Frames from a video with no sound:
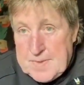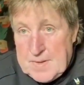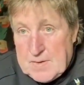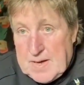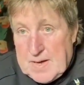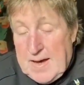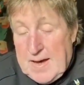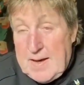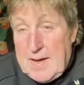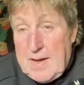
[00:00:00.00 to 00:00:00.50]

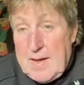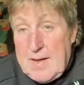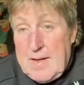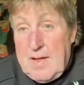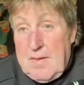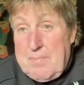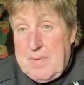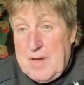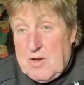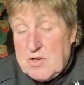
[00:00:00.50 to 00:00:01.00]
Okay?
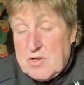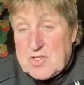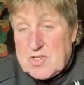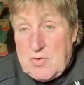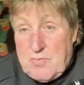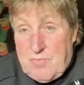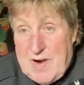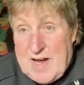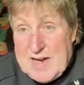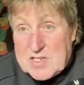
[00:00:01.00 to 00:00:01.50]
Because
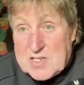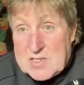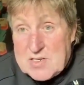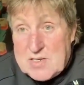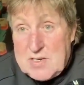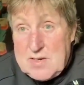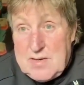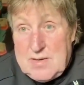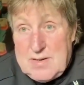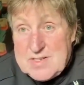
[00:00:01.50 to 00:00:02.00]
the rest
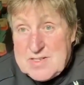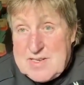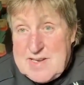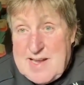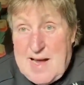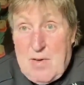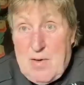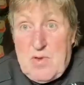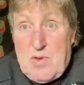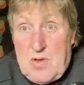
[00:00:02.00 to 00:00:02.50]
is
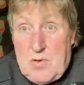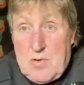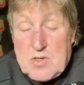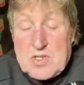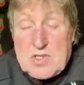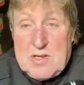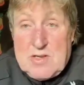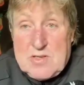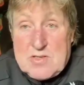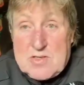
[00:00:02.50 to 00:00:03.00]
now
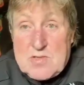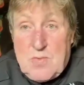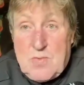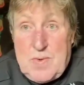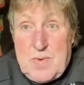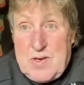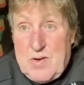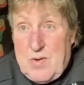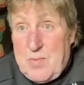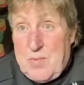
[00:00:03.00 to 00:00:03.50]
useless.
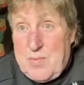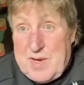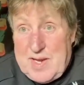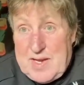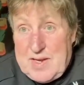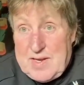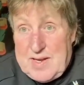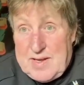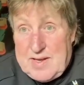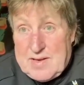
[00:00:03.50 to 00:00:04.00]
We don't
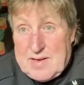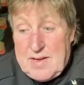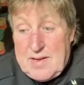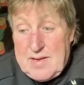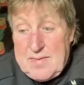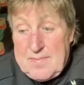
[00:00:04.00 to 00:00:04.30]
need it.